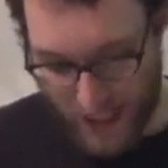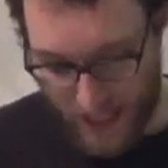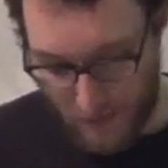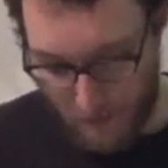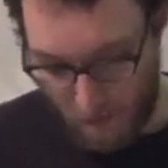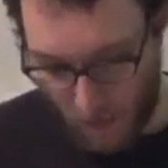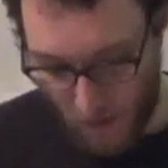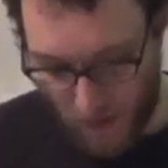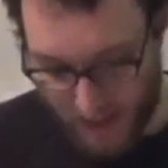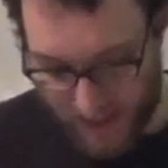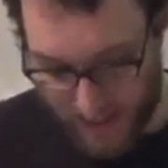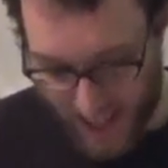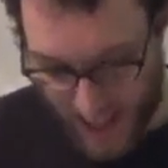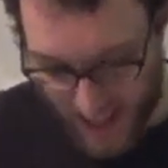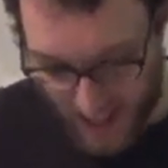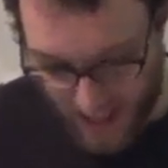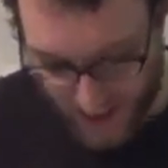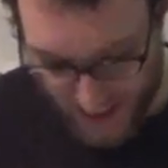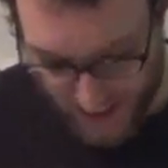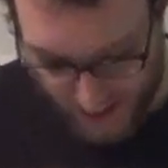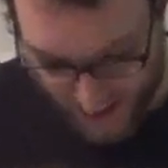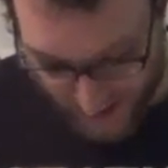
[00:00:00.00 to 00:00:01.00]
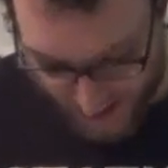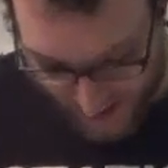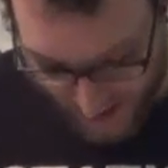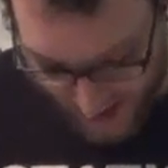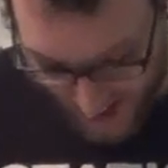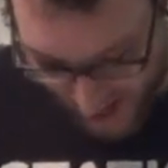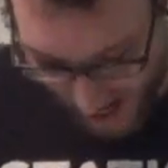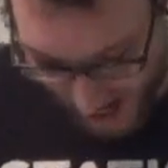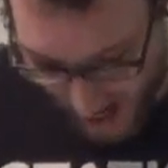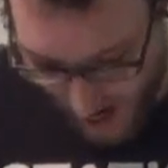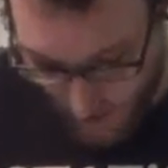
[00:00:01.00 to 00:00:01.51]
then points out
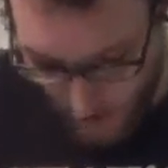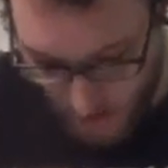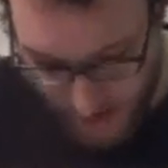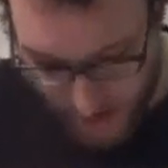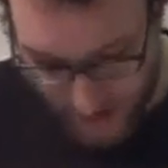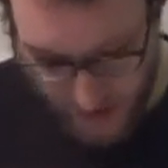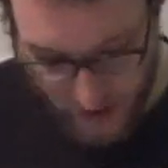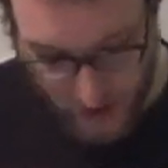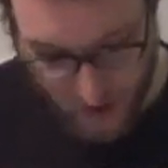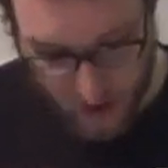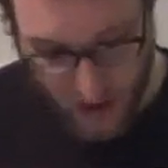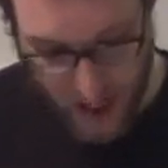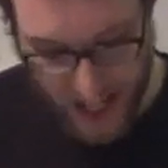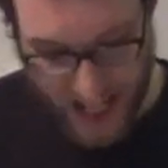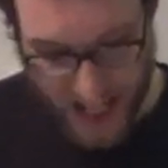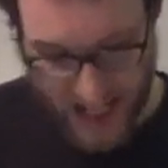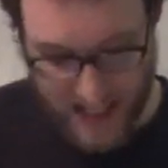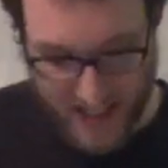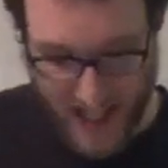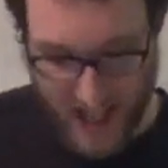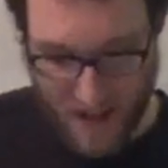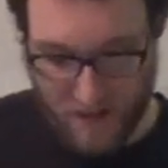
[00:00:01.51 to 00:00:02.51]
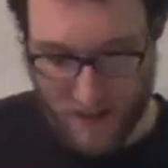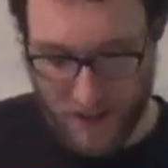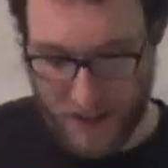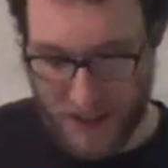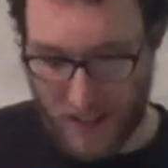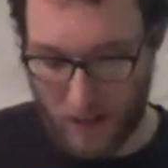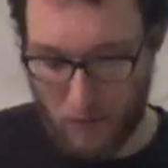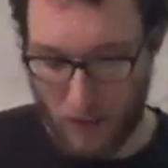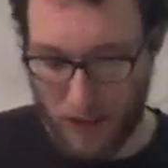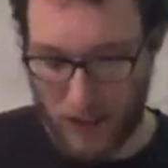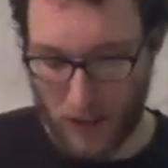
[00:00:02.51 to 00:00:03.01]
how in the New Age,
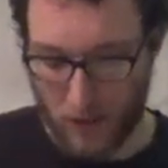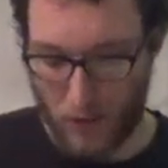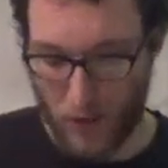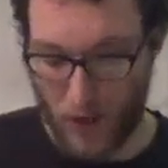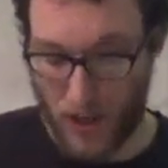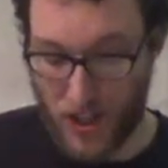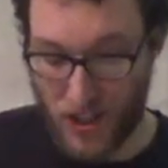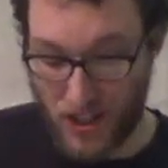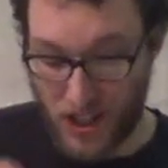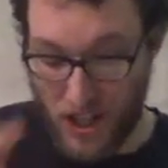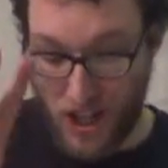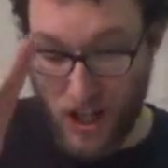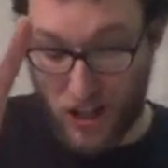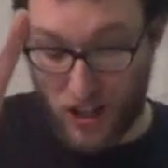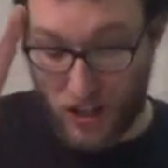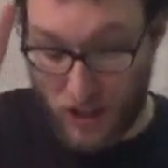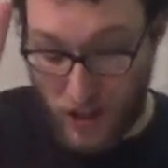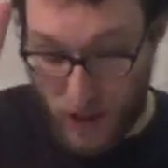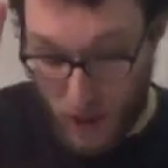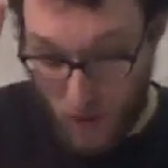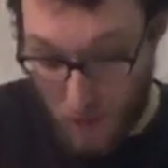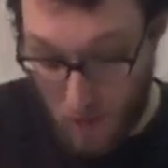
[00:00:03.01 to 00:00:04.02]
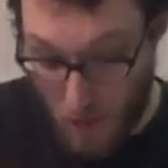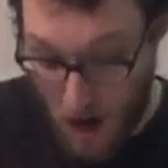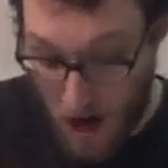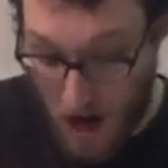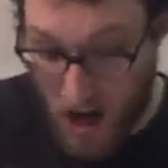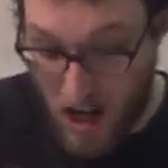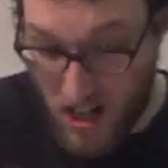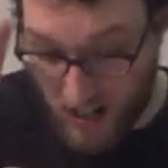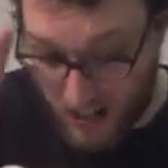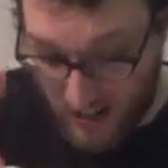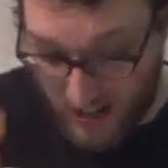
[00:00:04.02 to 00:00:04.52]
everything with the word
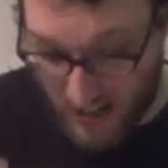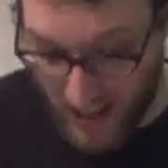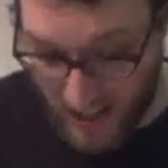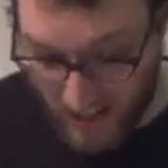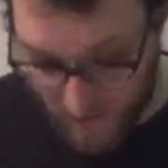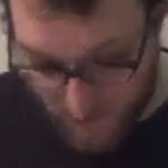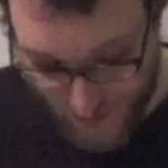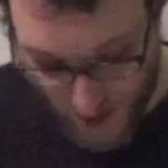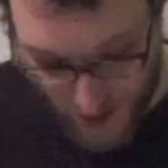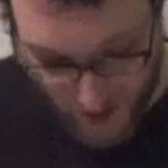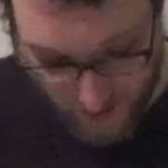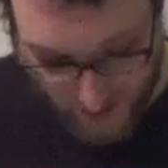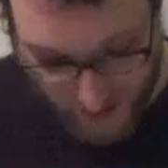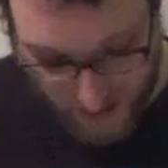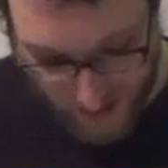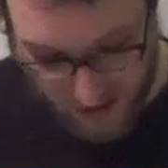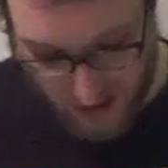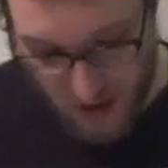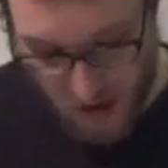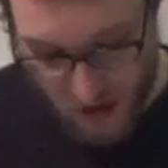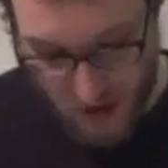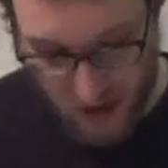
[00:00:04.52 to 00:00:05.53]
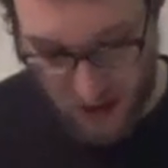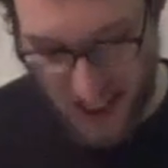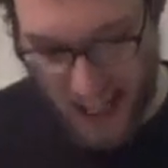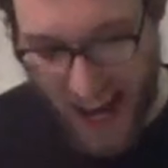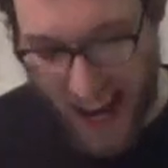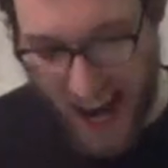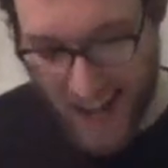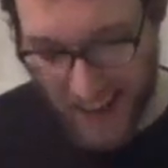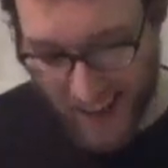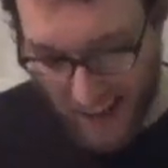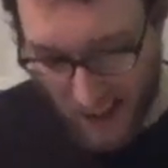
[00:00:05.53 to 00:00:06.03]
smart in front of it is usually
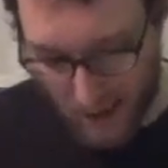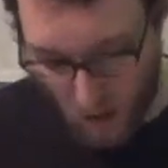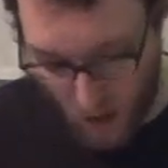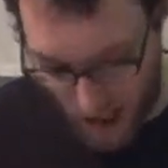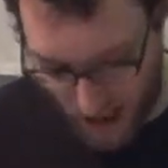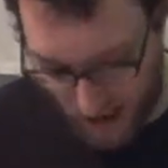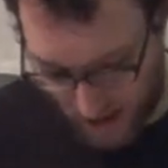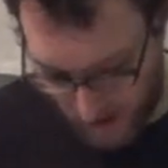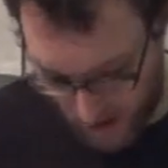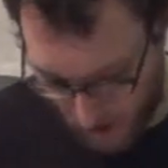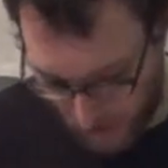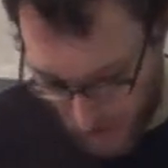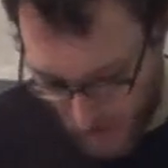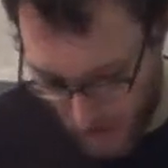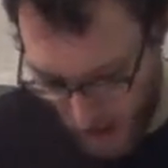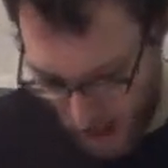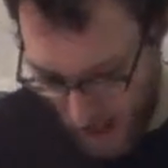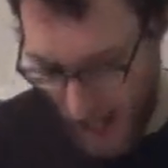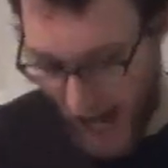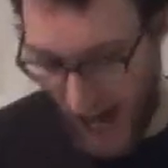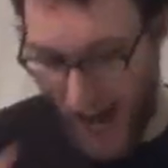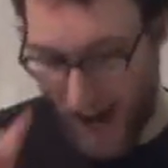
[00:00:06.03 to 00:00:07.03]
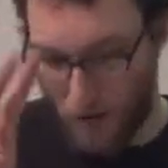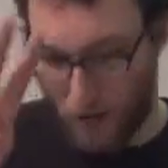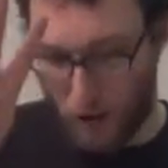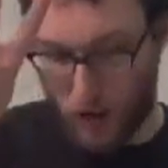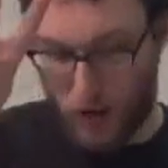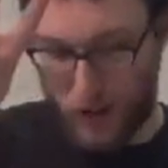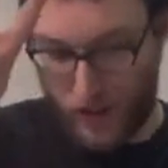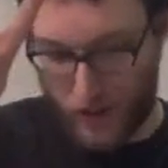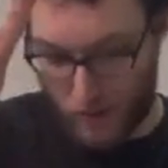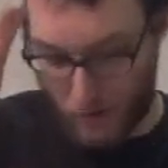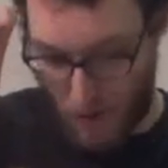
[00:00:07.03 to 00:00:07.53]
highly questionable. Our
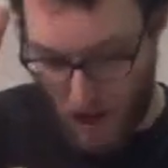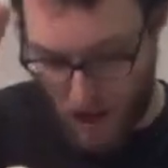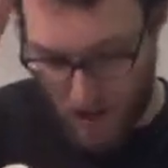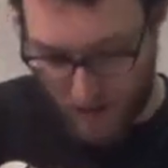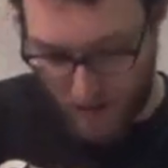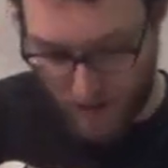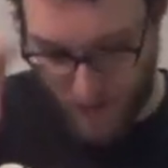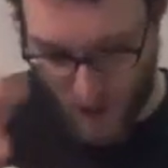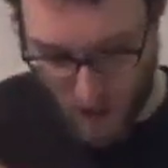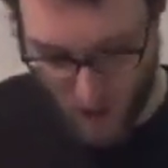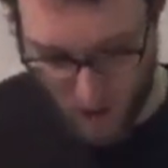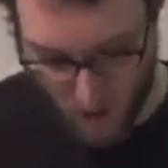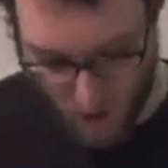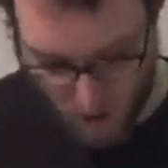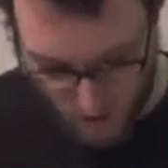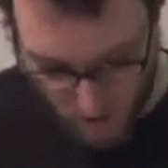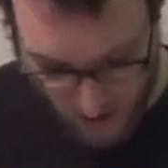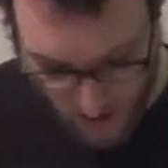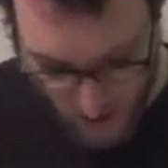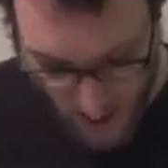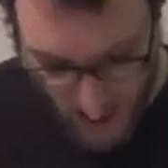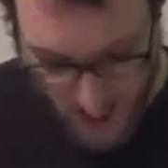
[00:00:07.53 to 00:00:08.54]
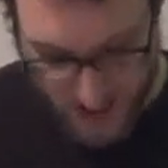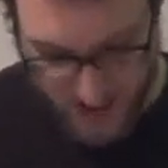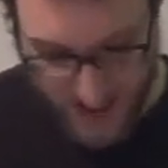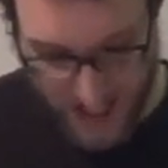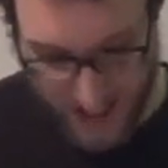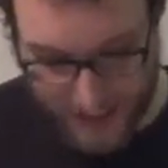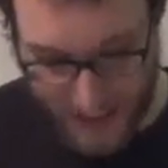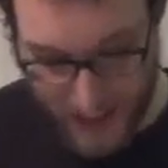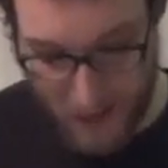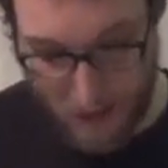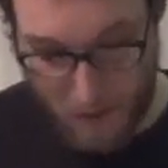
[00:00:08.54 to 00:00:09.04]
smartphones
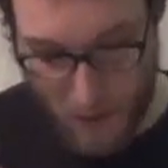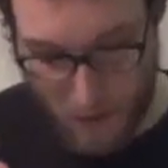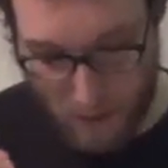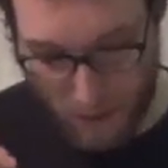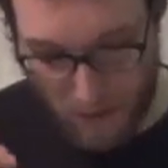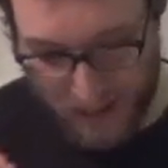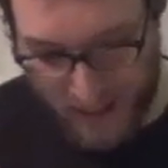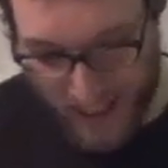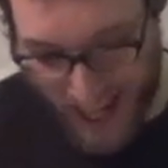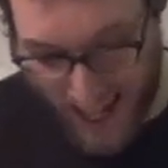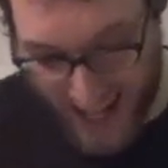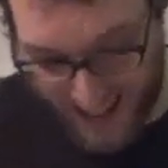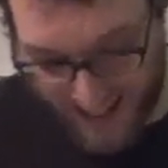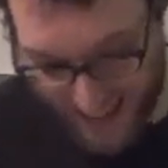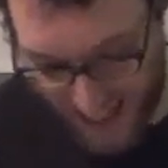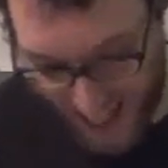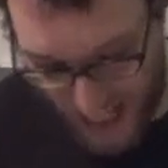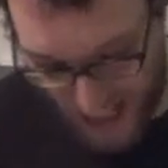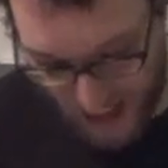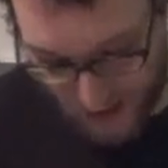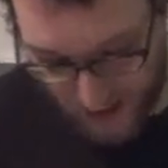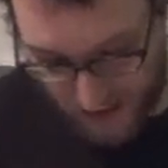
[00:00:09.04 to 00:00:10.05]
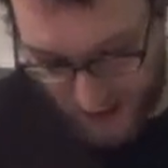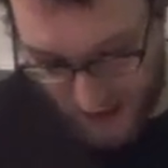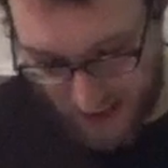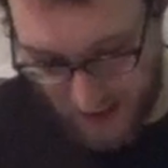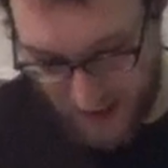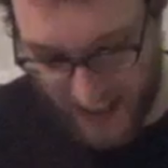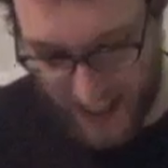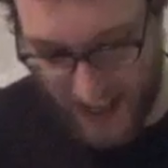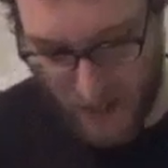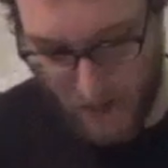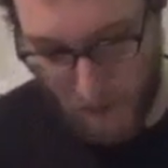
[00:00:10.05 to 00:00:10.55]
that keep people docile,
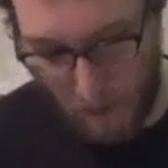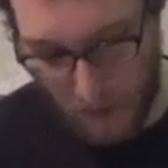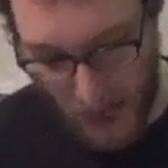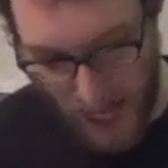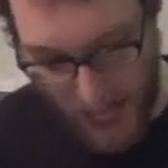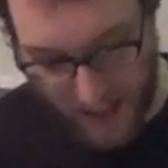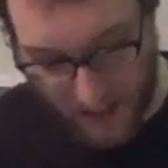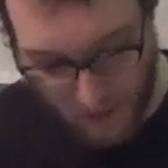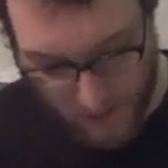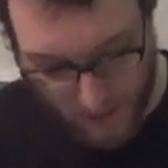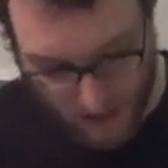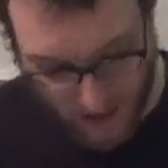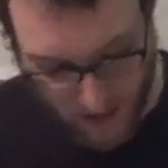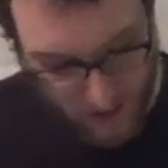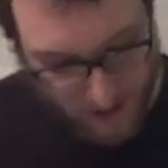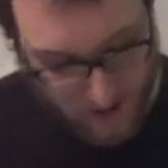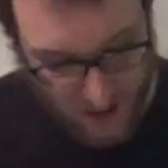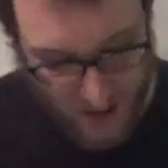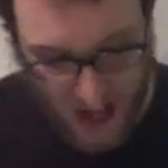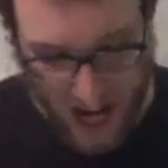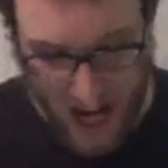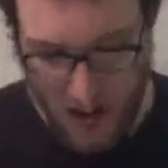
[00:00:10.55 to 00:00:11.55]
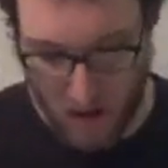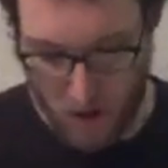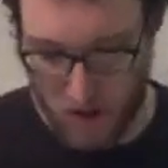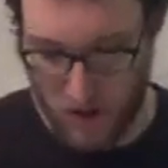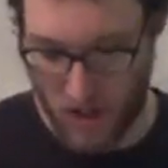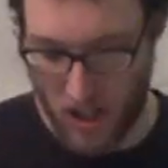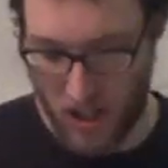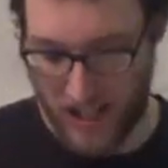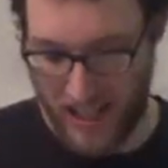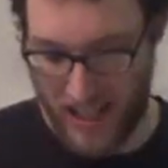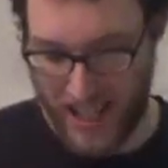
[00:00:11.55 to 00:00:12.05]
staring at a black mirror for
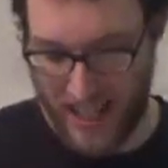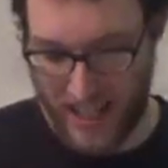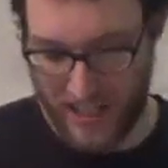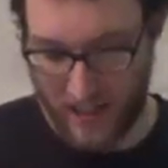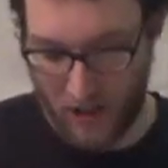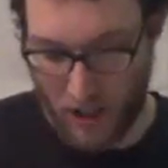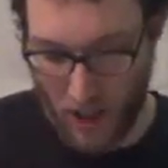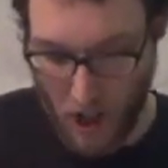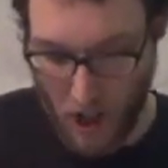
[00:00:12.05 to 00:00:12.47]
hours on end,